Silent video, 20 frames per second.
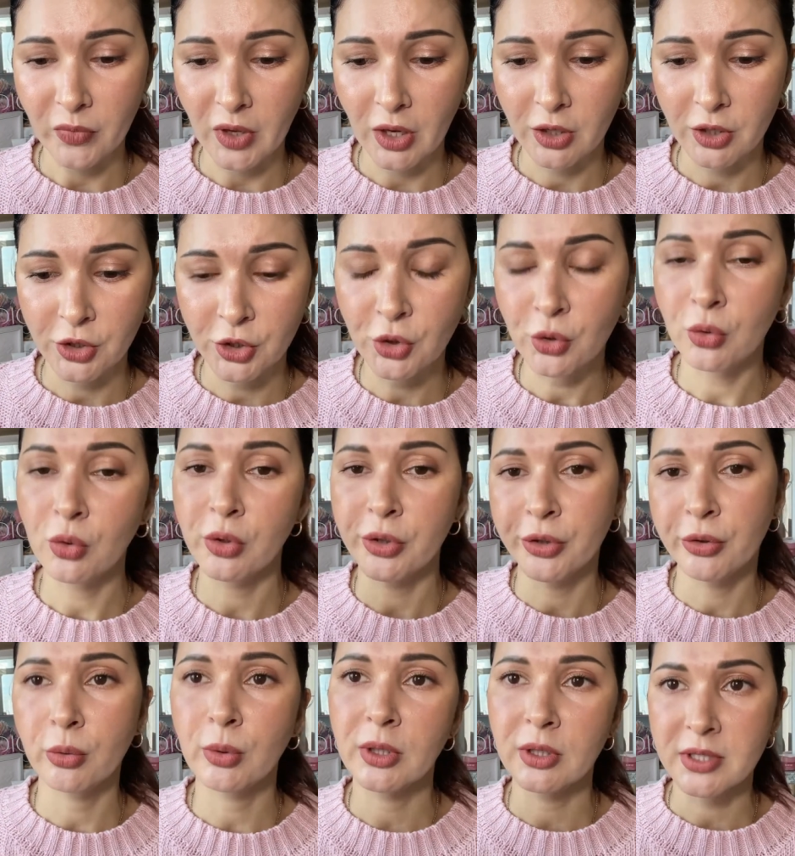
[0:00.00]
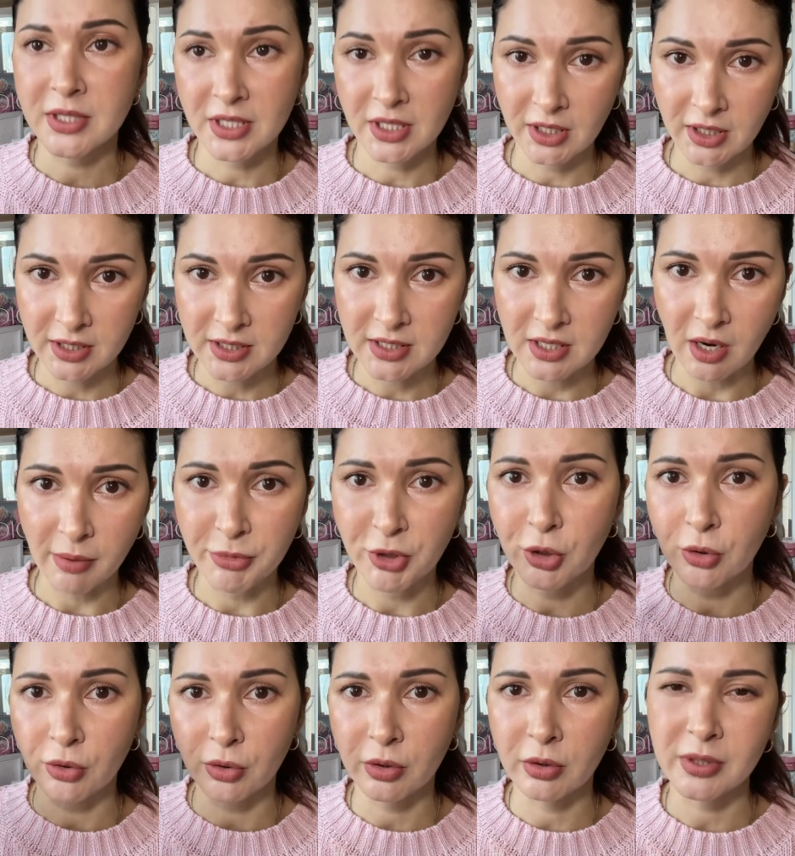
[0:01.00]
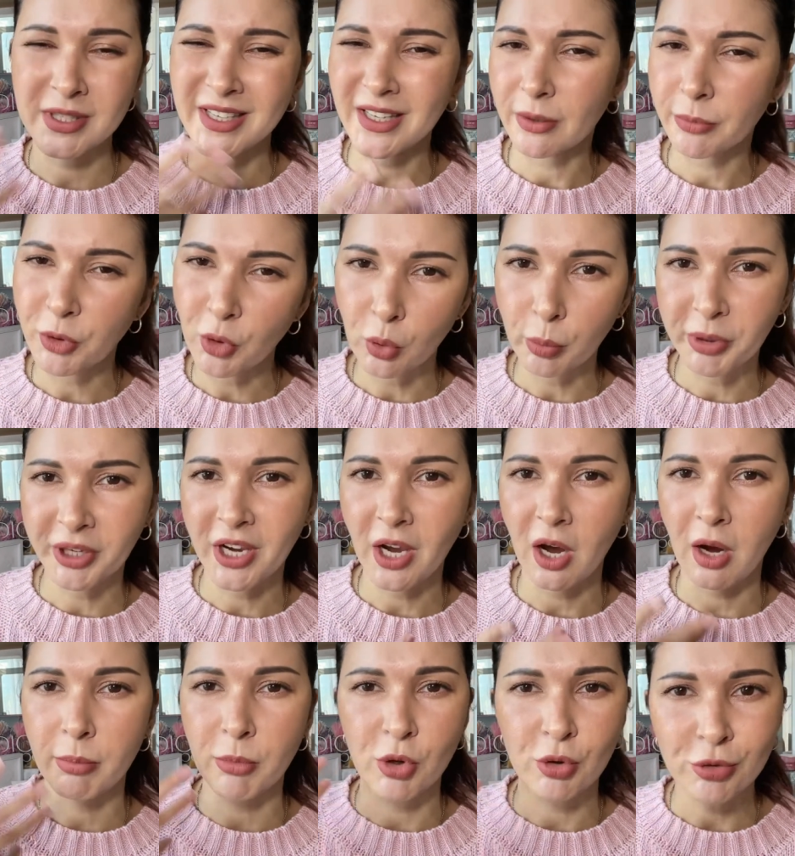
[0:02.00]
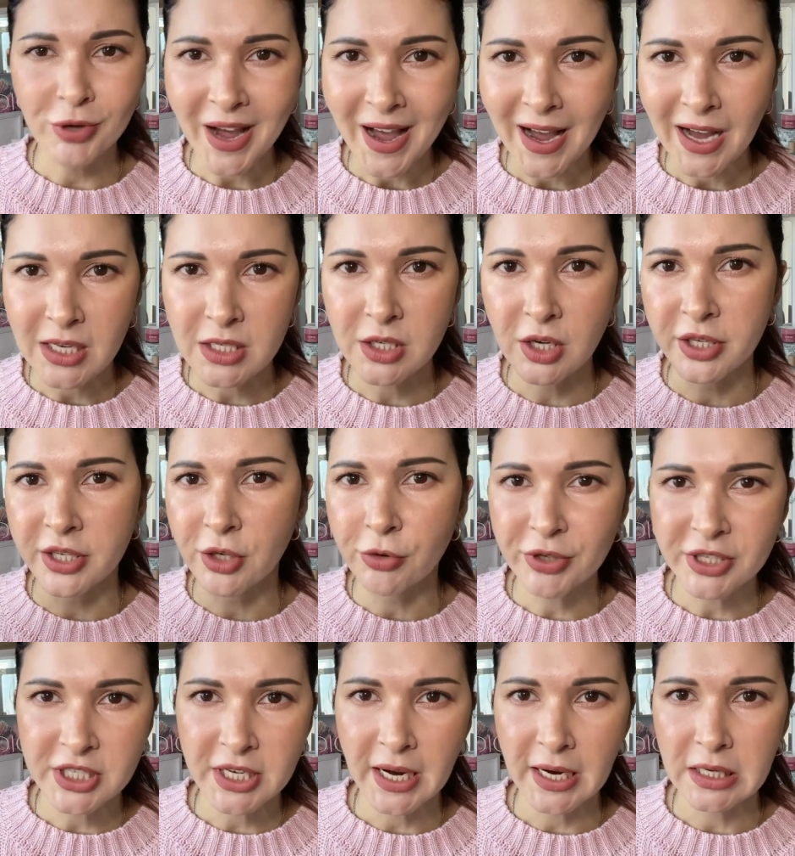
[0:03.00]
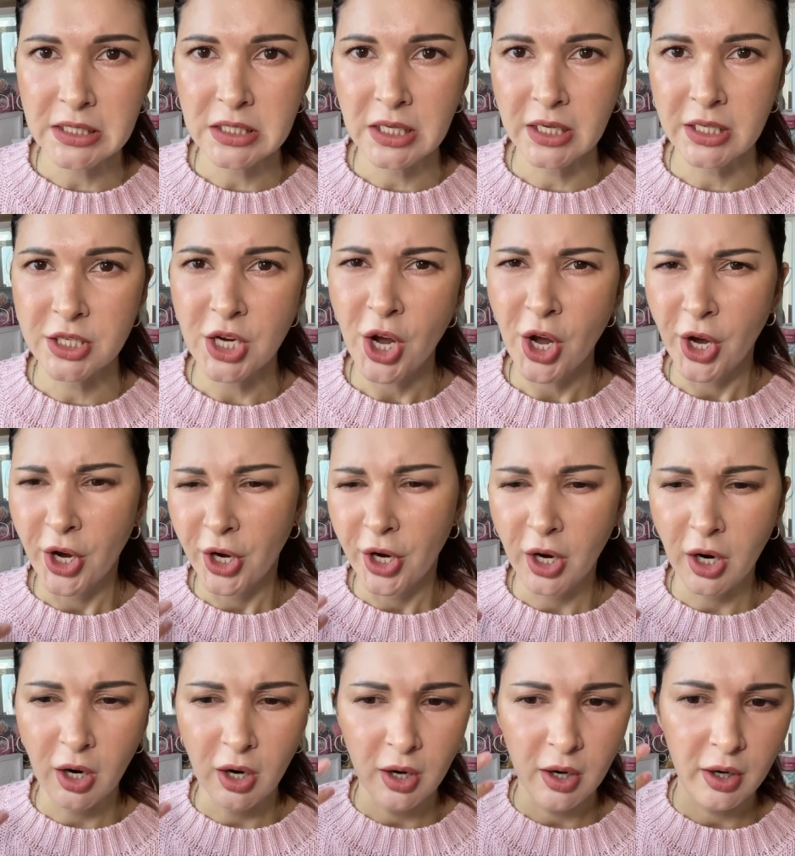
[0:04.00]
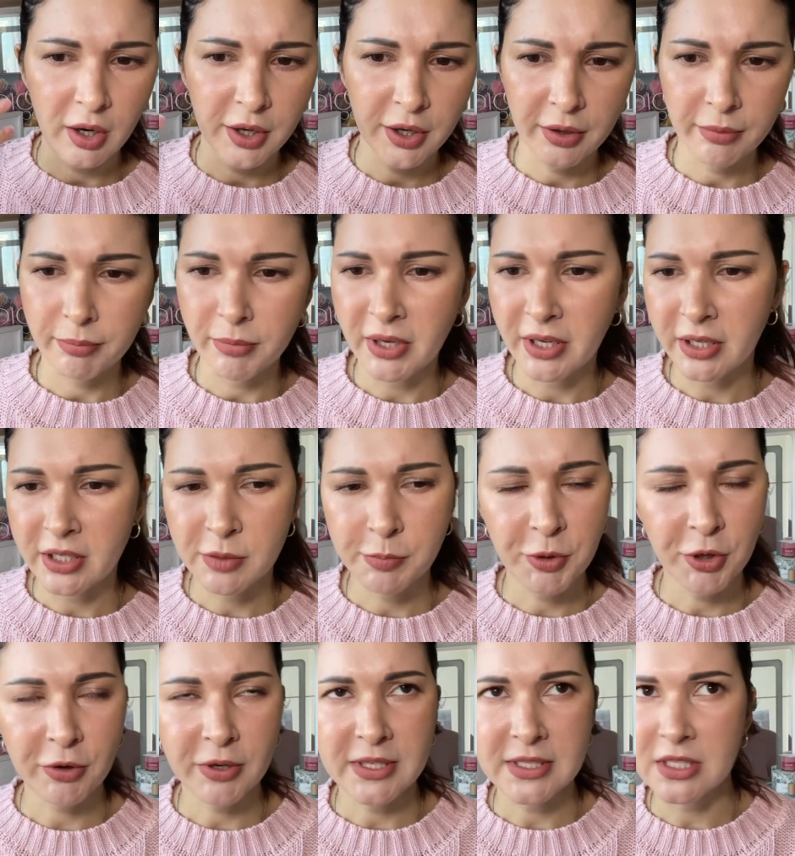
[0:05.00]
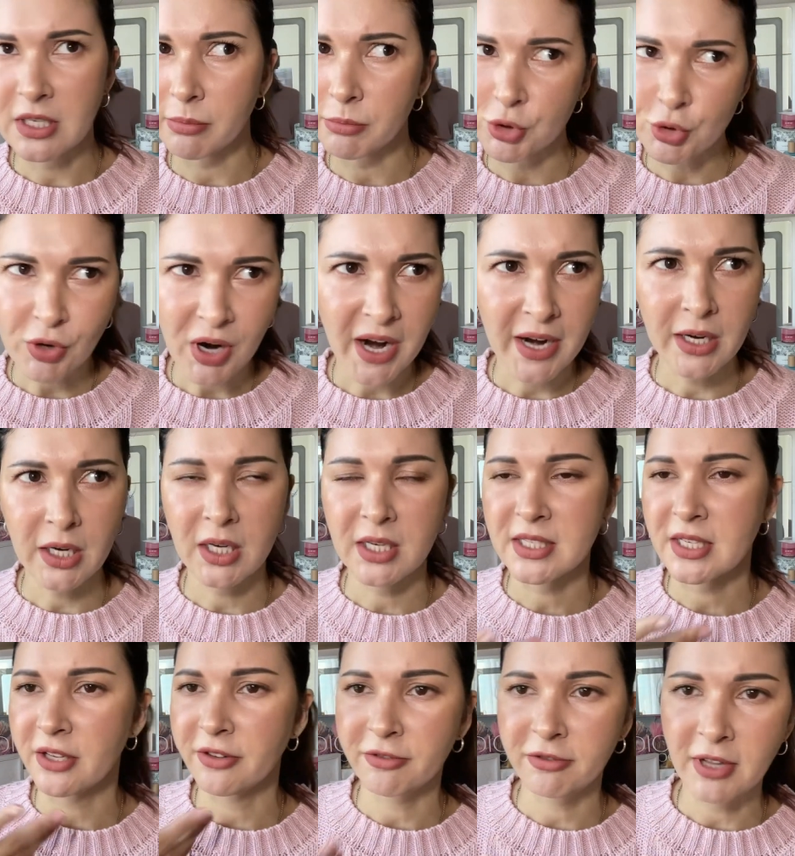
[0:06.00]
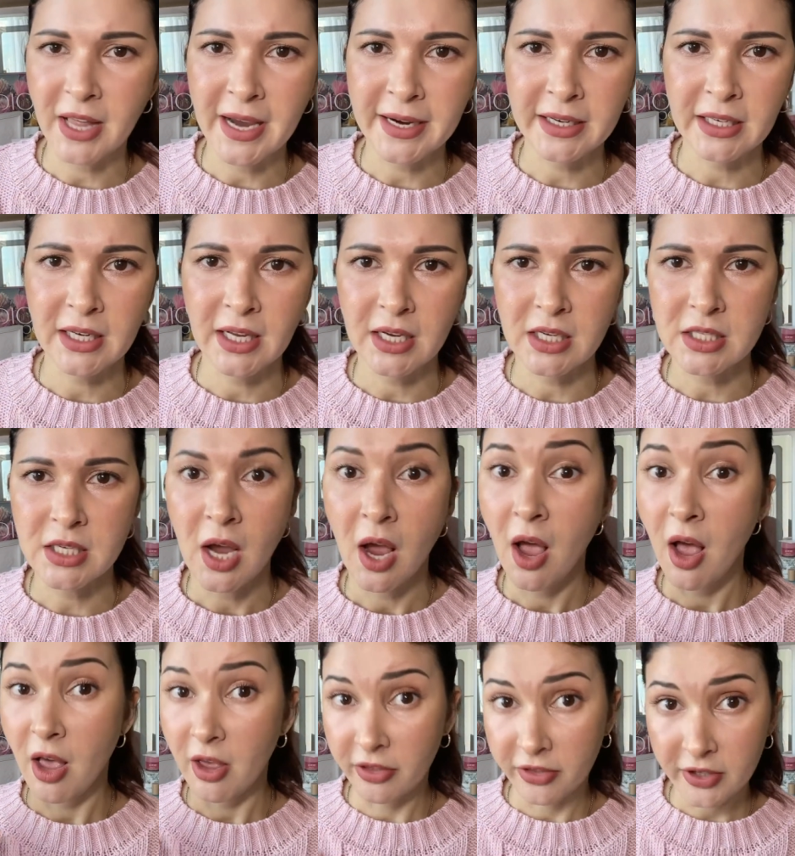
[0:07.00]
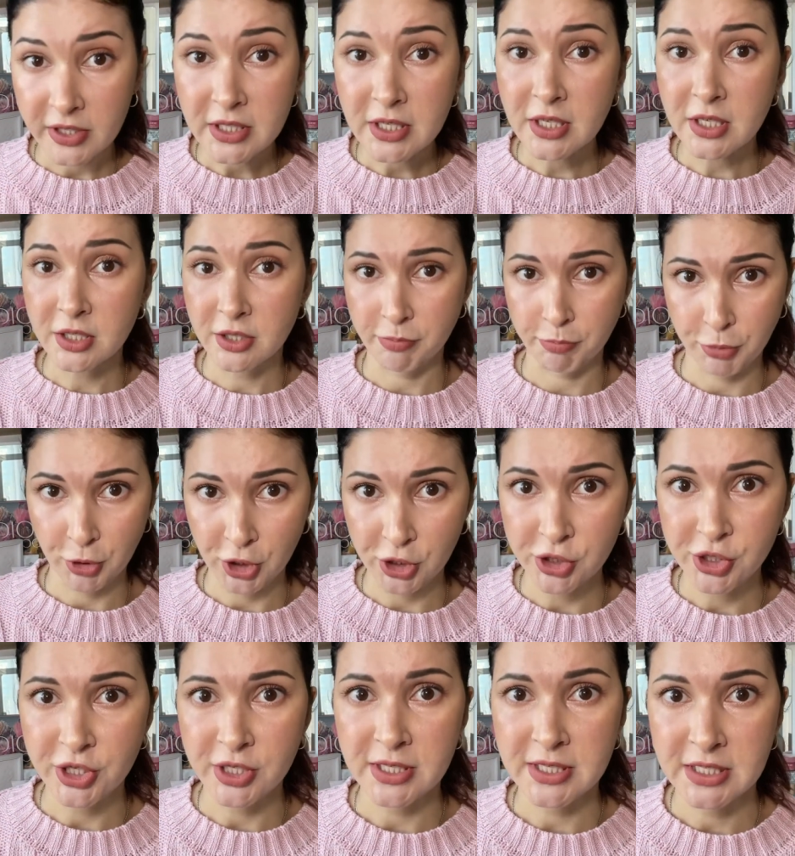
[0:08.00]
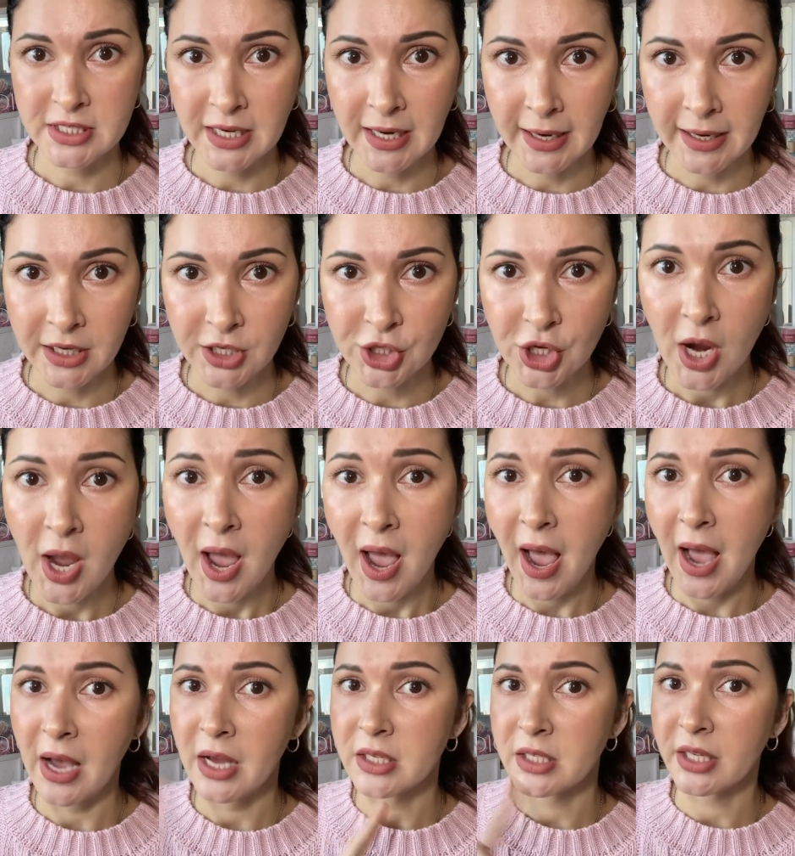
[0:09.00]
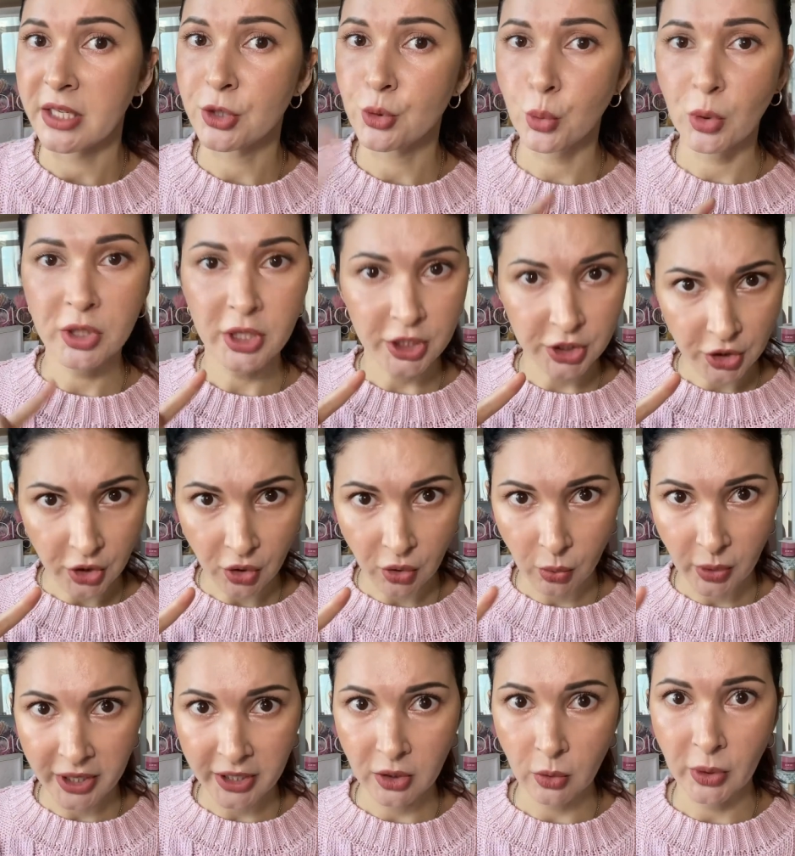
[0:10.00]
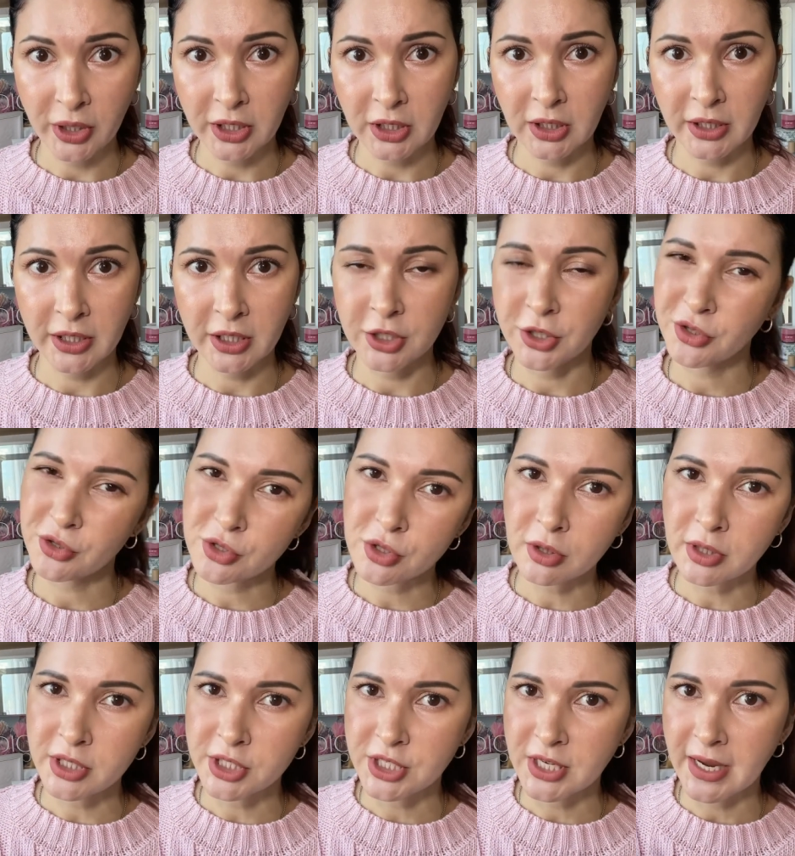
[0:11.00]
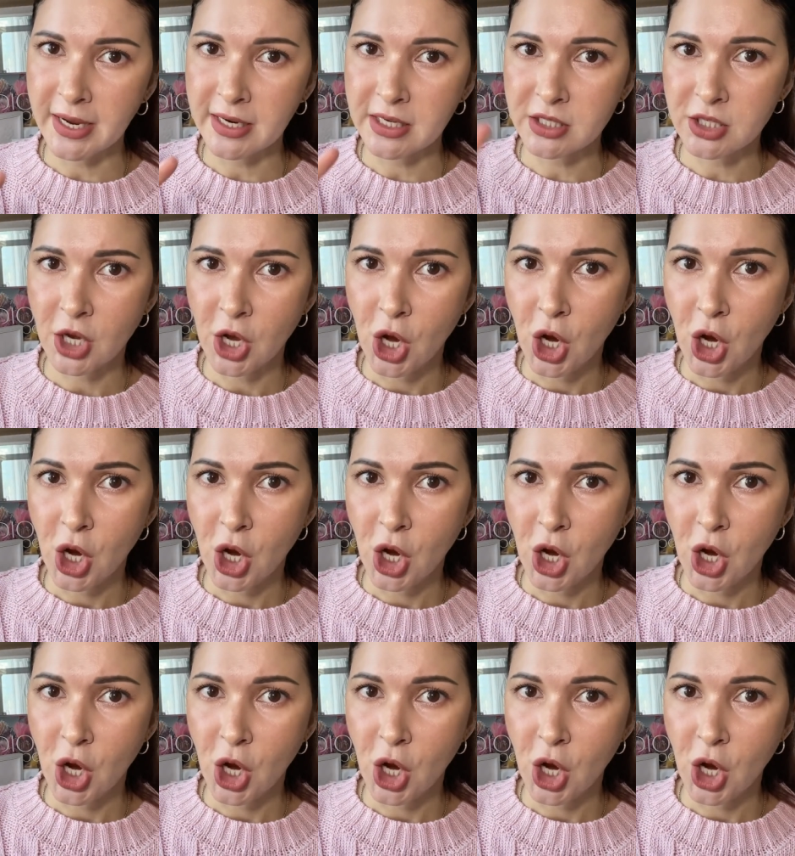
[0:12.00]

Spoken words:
you will see some, your skin will become red, irritated, experience some dryness and flakiness. This is the purging stage, and it will not go away quickly. It usually takes